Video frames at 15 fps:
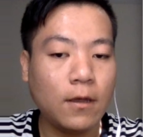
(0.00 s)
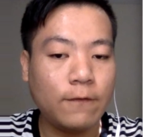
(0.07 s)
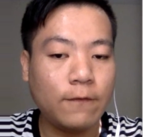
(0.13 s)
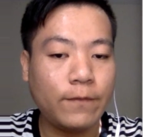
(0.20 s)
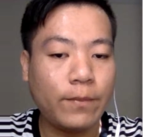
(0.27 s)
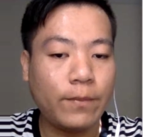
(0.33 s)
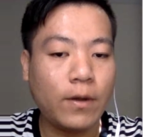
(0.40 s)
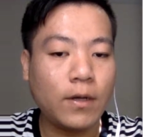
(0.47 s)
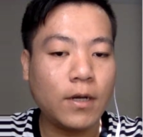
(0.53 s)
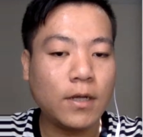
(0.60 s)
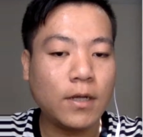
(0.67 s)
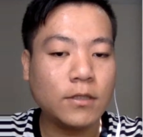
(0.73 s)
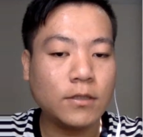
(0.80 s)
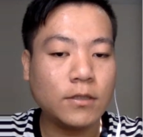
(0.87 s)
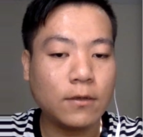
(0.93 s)

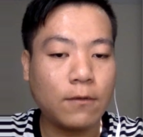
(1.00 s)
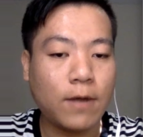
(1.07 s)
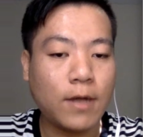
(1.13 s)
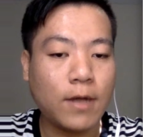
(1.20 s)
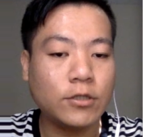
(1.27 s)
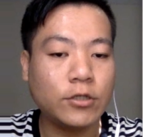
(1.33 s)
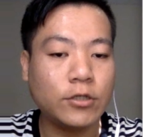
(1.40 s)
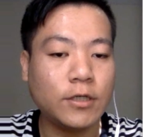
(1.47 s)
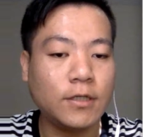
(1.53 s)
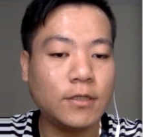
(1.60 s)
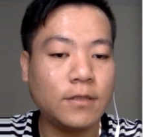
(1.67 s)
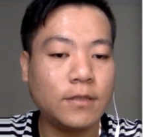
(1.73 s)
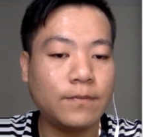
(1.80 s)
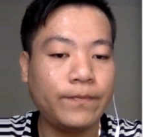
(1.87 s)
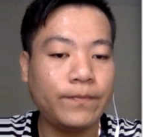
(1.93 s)
Fibonacci
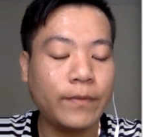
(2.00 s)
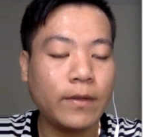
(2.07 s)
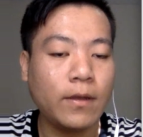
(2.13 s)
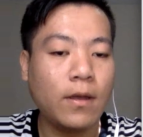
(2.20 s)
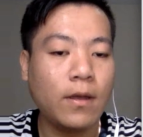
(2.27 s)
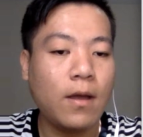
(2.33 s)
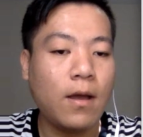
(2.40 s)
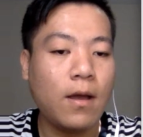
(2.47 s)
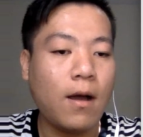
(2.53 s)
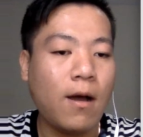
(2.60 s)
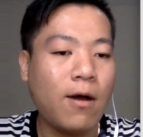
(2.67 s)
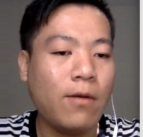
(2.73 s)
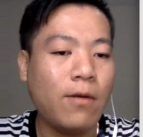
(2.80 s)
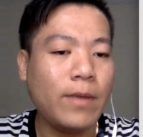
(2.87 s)
questioned, how